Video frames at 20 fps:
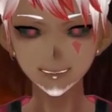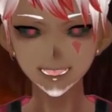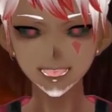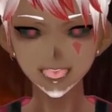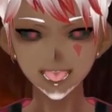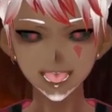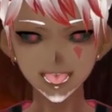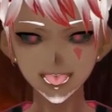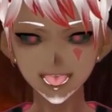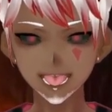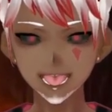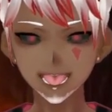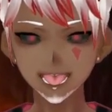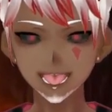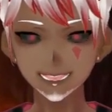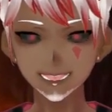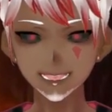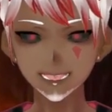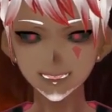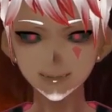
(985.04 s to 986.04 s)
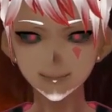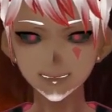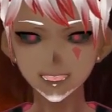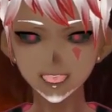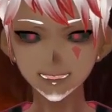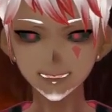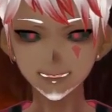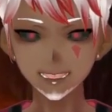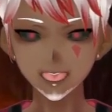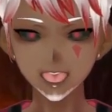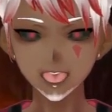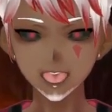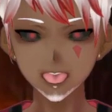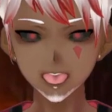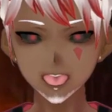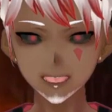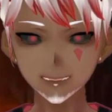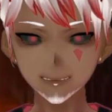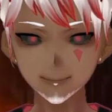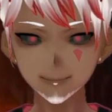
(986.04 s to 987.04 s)
I don't
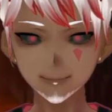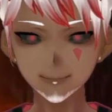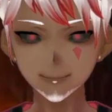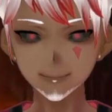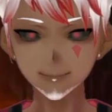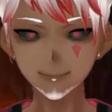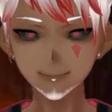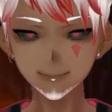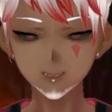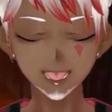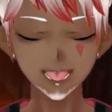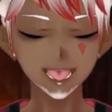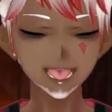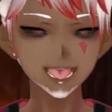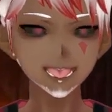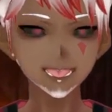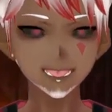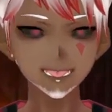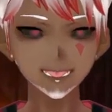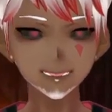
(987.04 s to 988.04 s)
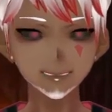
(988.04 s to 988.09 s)
know why